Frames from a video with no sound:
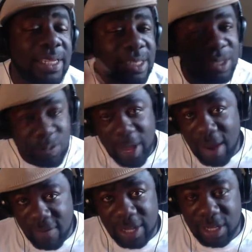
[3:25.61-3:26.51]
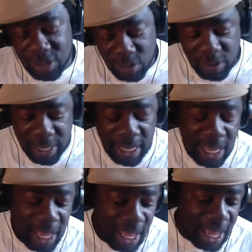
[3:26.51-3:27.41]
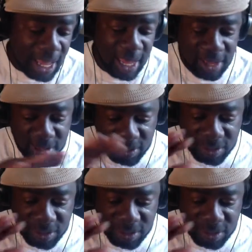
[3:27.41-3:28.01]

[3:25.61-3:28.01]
This is the way I read the story. Uh,